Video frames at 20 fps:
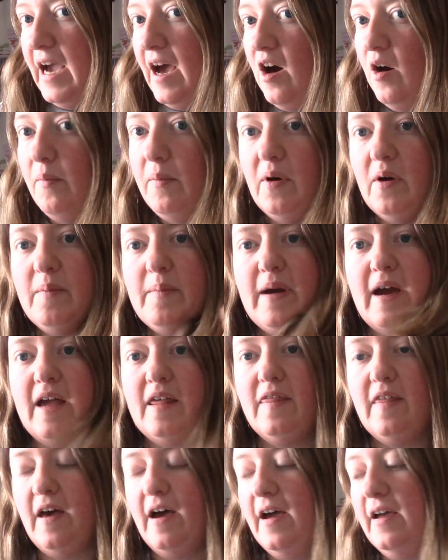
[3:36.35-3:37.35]
album I
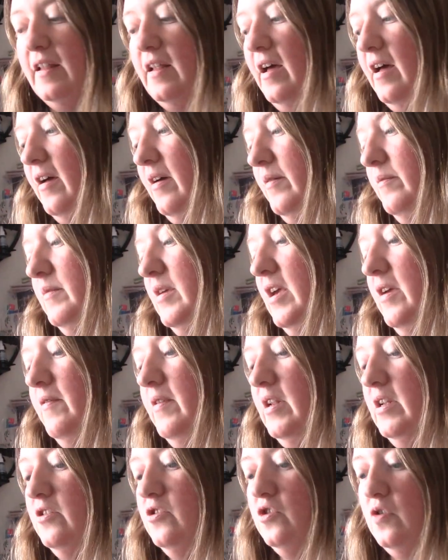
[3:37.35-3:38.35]
thought, um, he
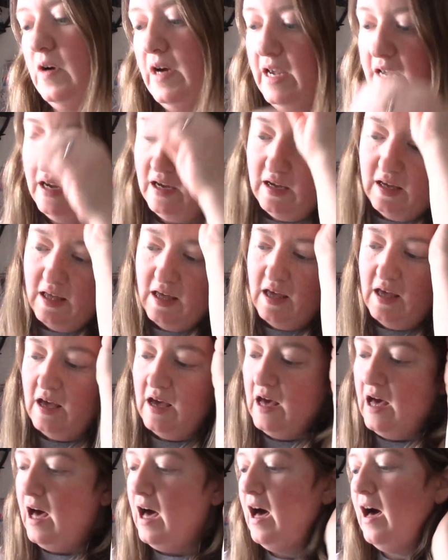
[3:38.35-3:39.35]
would enjoy.
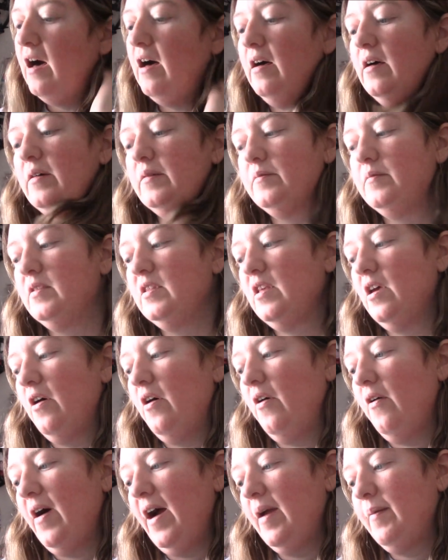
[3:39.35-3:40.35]
Um,
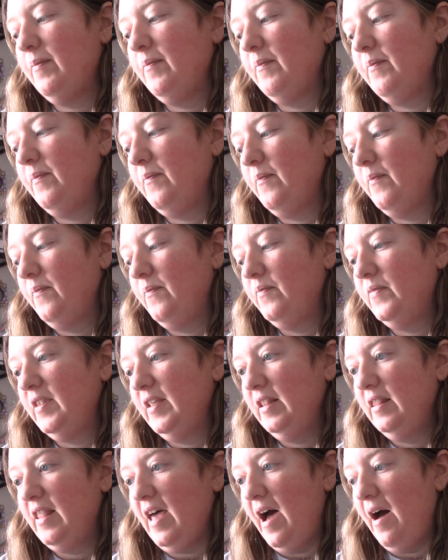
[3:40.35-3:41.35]
so I
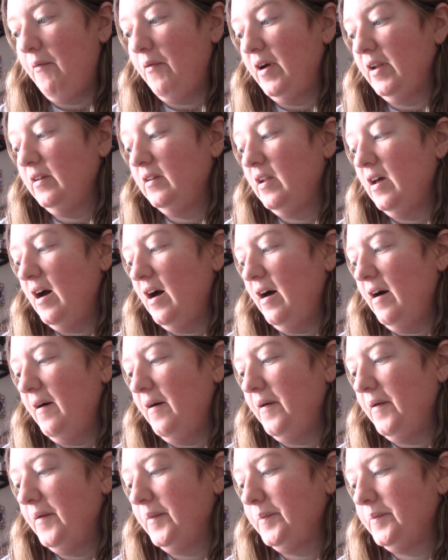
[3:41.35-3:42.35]
did that one.
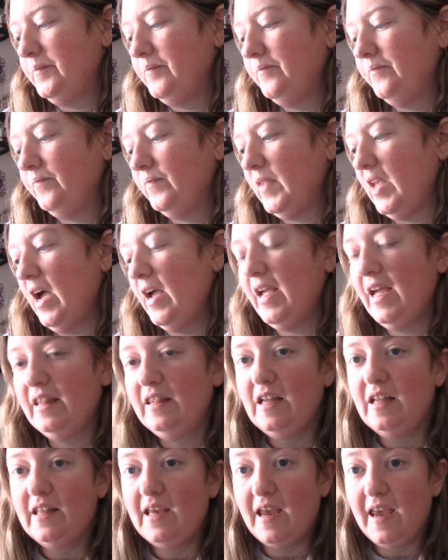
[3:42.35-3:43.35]
Um,
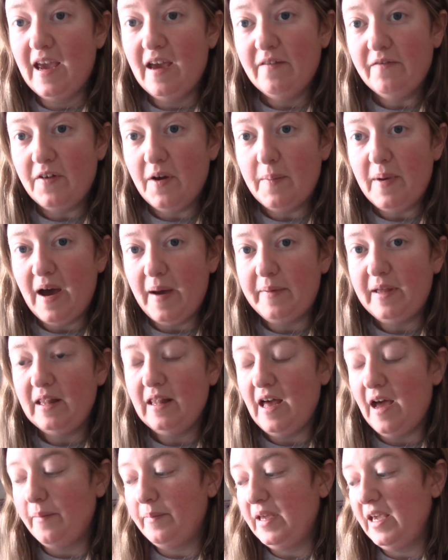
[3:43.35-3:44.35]
again, that's a kit from Hobby
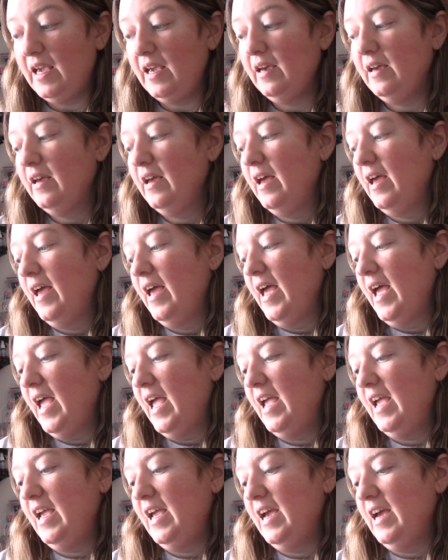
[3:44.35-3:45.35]
Lobby
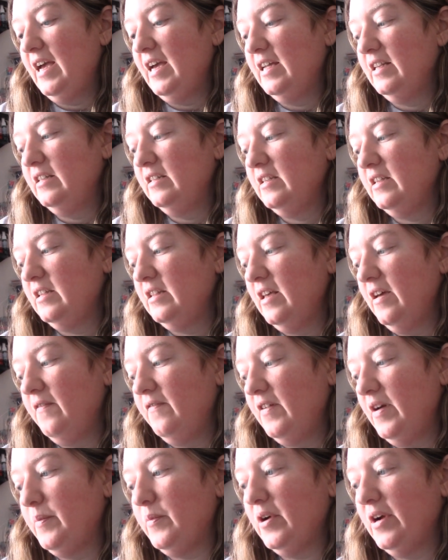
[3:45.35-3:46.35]
and the
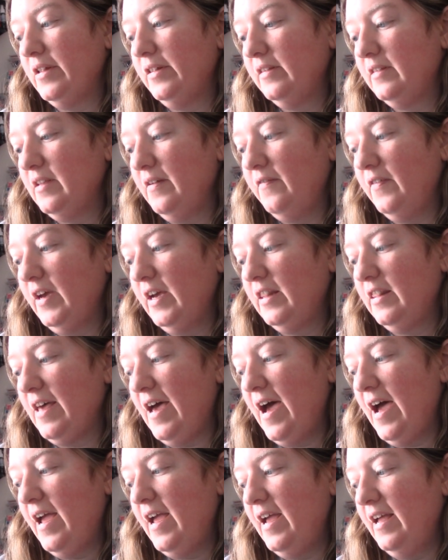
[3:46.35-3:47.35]
ephemera and stuff like
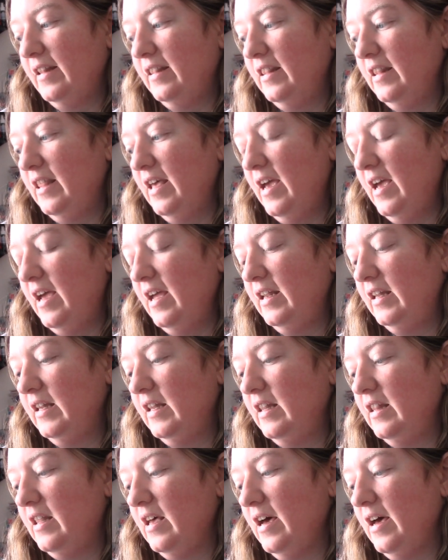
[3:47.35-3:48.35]
that. And
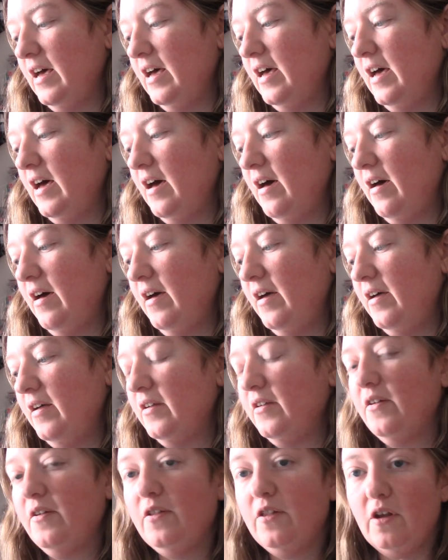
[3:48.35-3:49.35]
then the, uh,
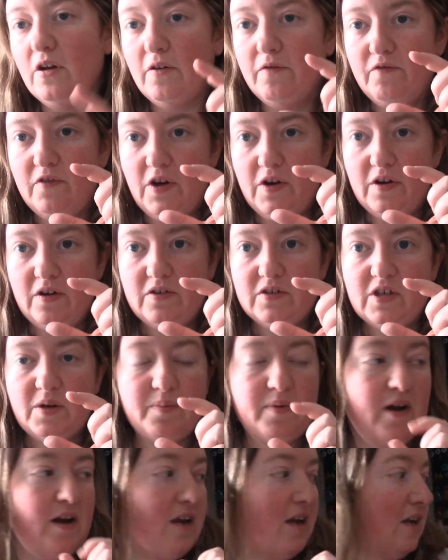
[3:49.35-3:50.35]
little photos are
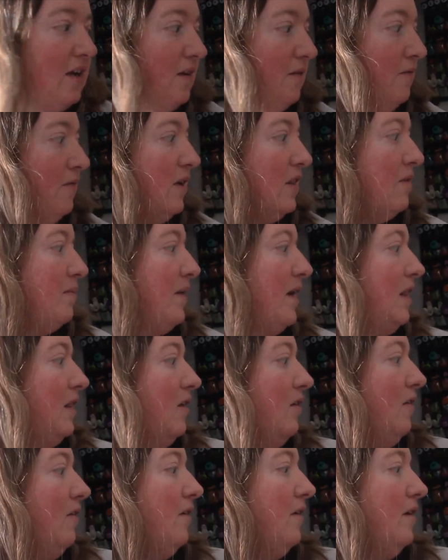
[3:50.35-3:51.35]
printed with my
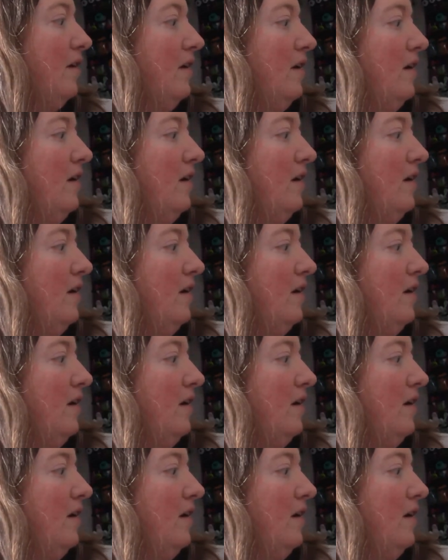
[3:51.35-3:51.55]
little